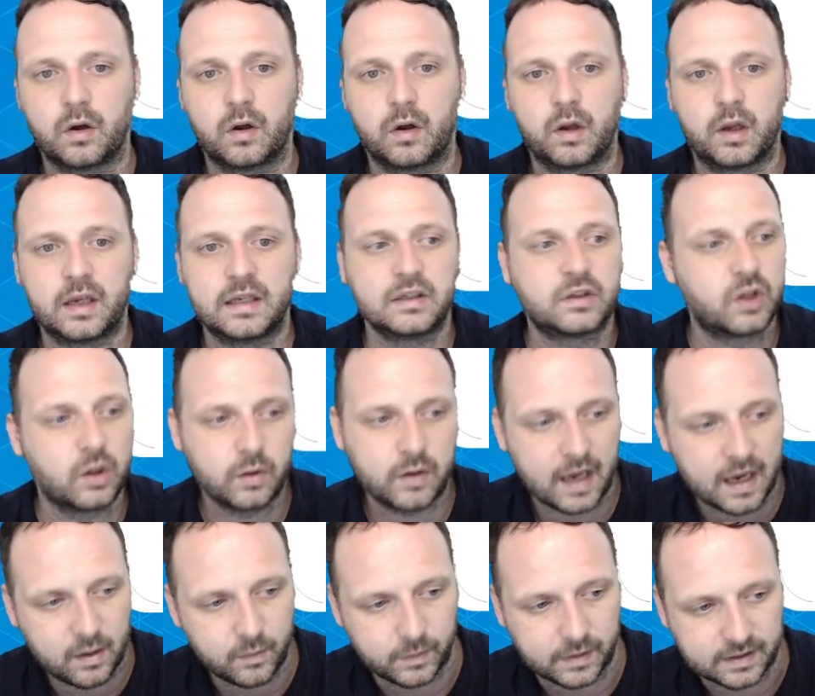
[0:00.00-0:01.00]
in 2
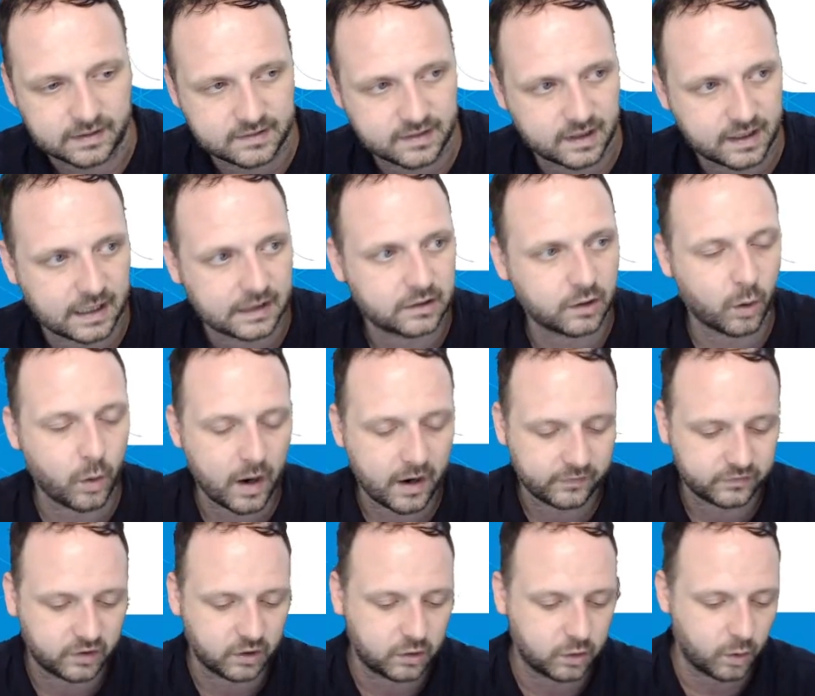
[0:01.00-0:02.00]
game weeks. Like, I don't have
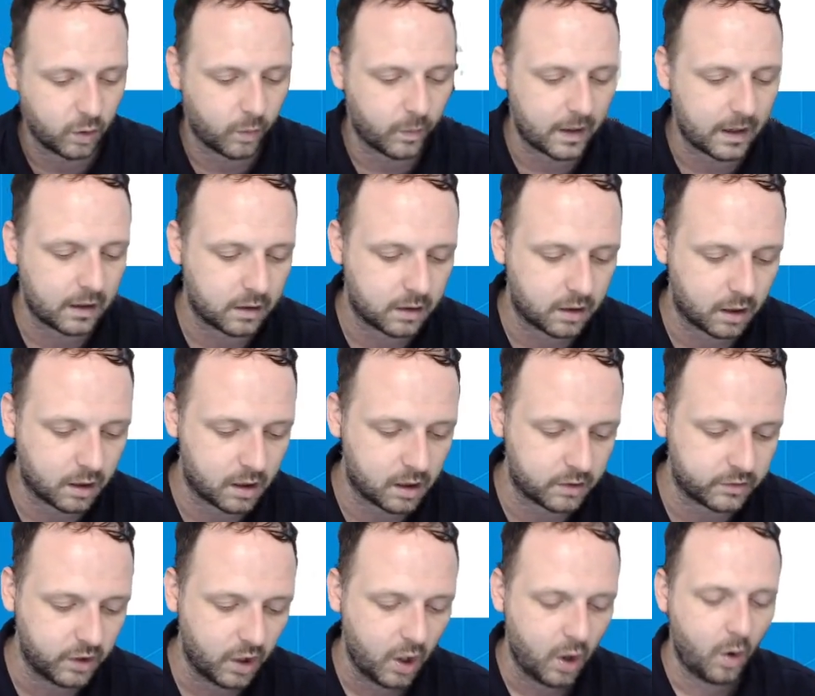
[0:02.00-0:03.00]
to do a wildcard
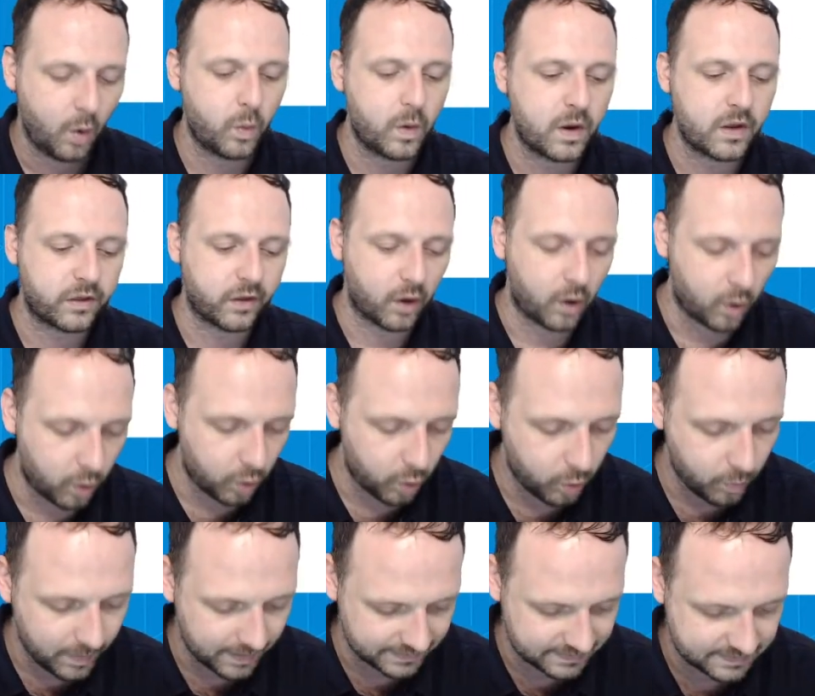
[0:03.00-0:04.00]
with all
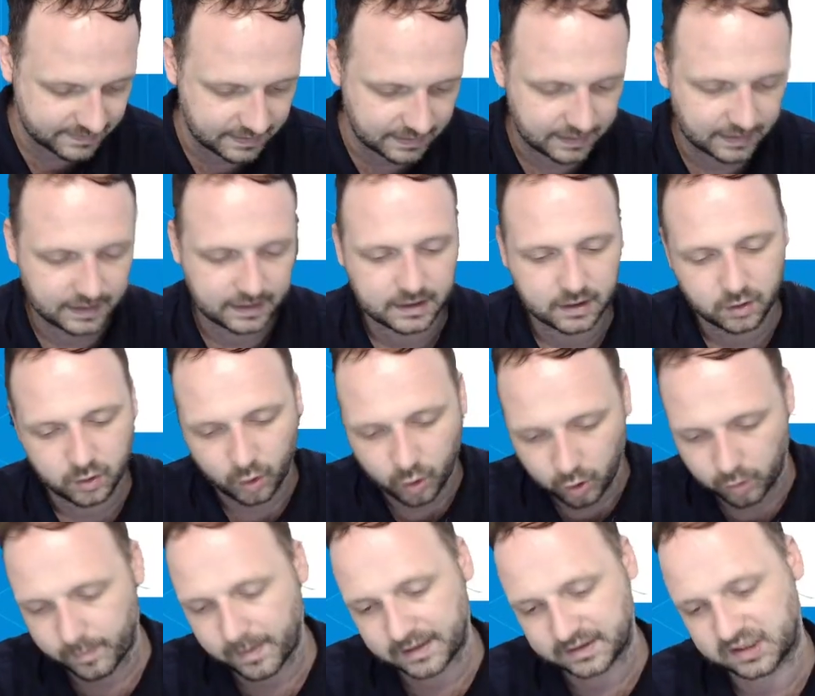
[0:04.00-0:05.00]
my City and all
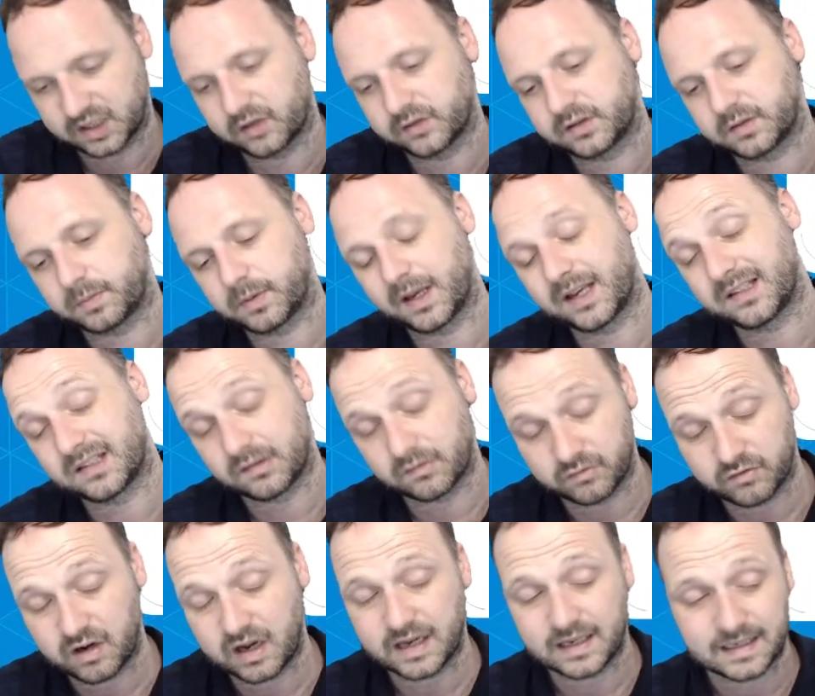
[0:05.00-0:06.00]
my Chelsea players in
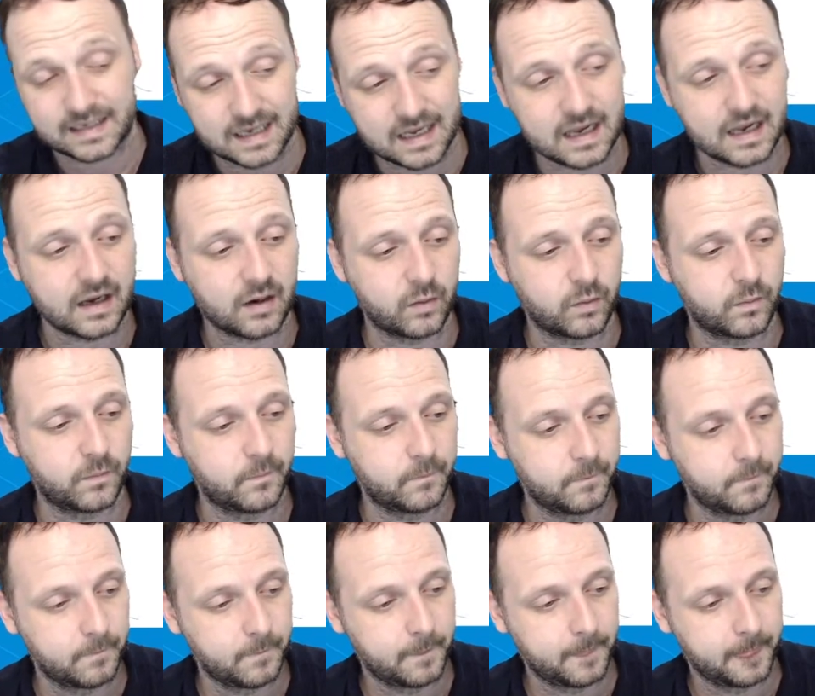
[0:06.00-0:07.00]
right now.
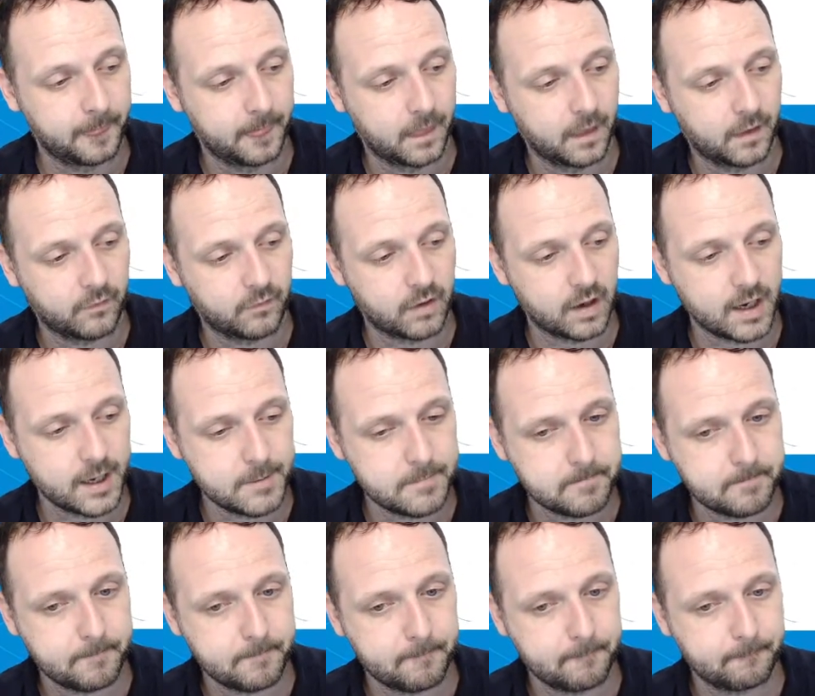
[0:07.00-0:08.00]
Right?
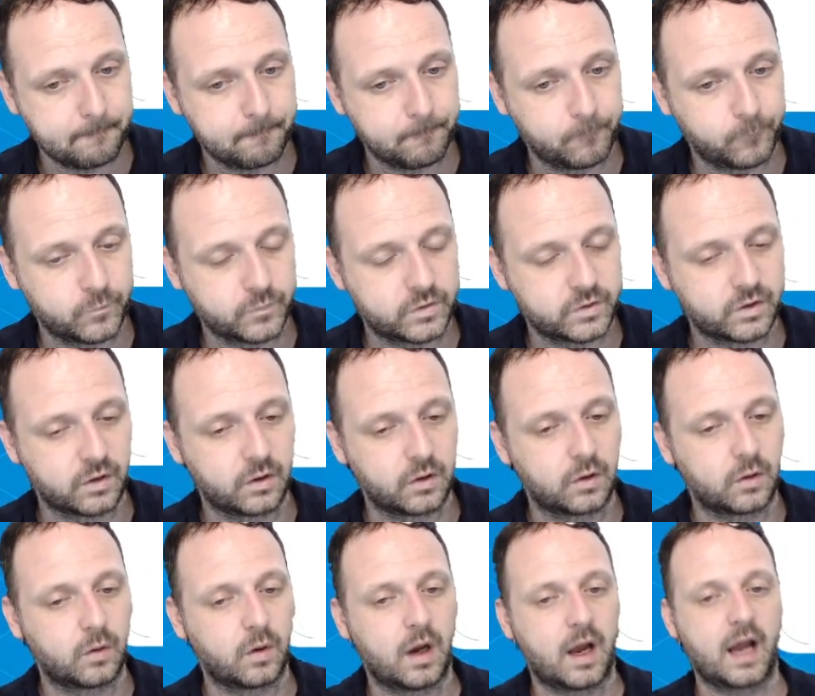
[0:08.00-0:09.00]

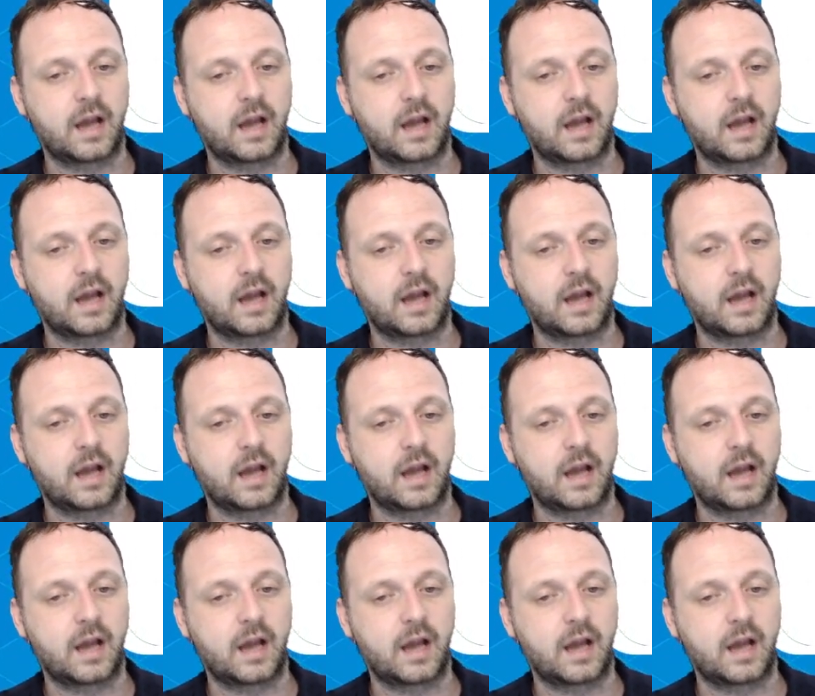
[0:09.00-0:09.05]
So I